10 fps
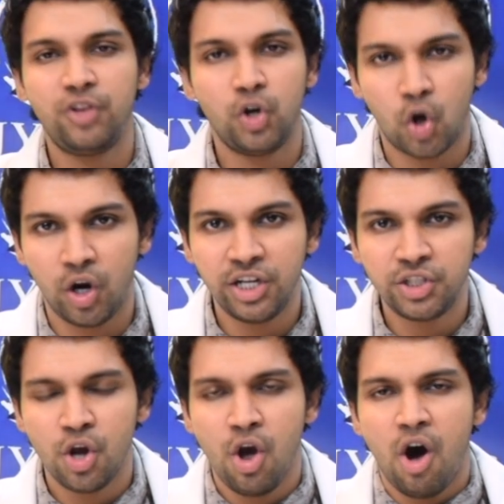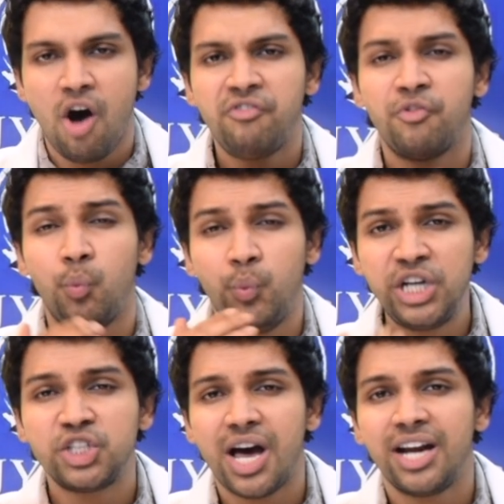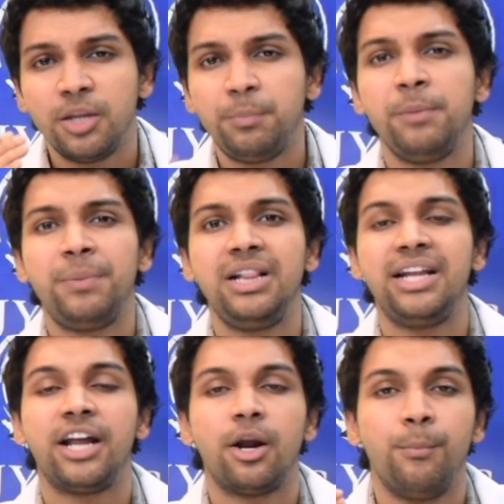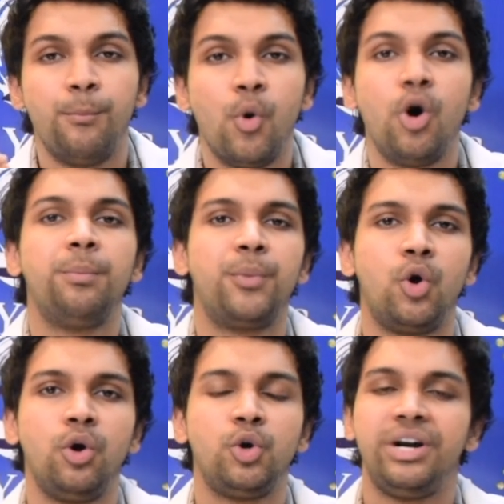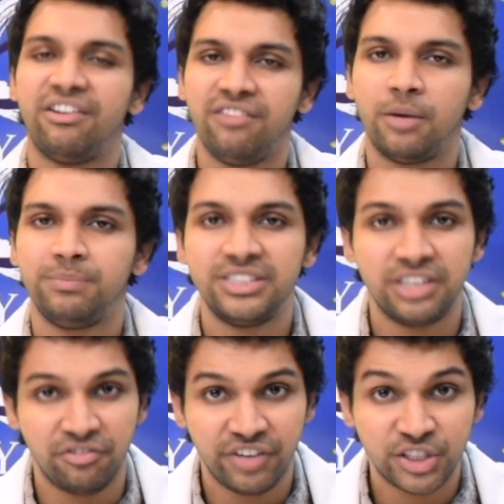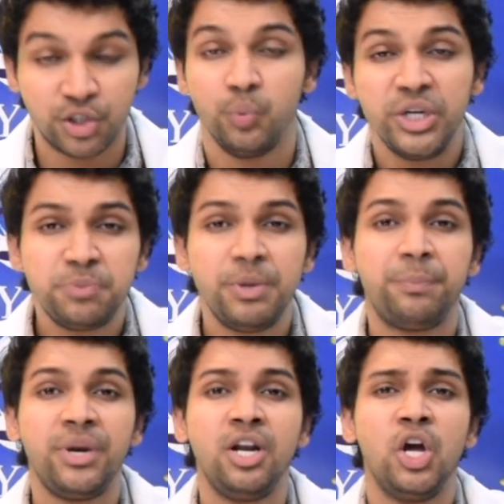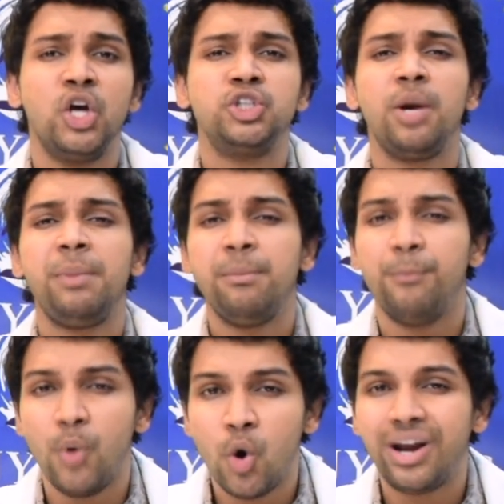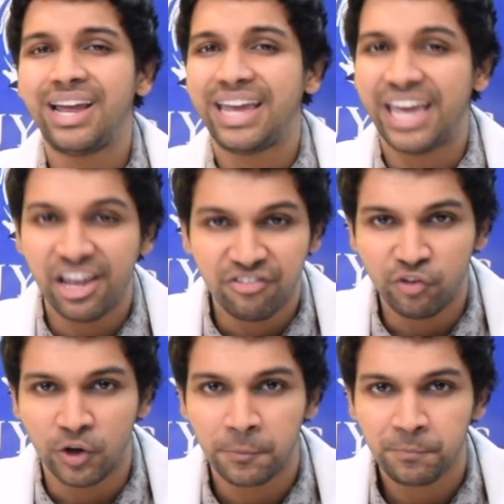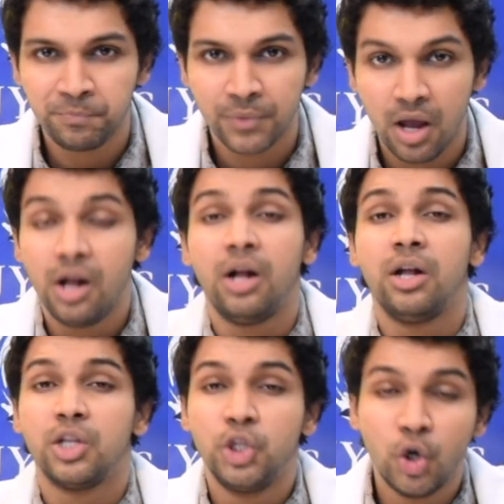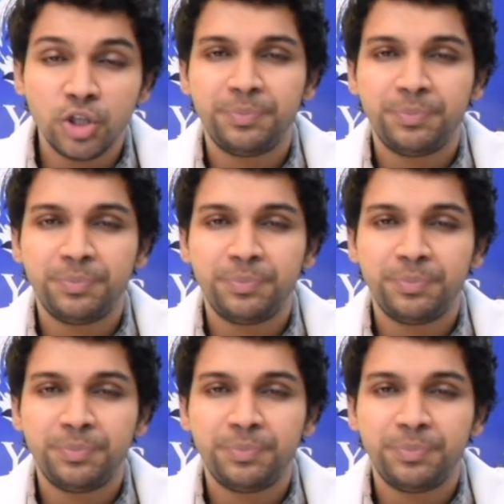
the knowledge of which are the people that are more prone to develop this infection, which people should be more careful. Those